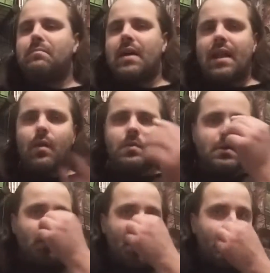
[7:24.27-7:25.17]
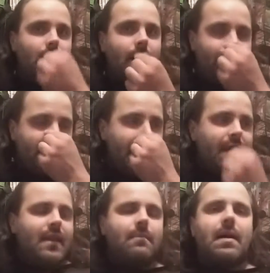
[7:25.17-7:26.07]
But I don't do that enough in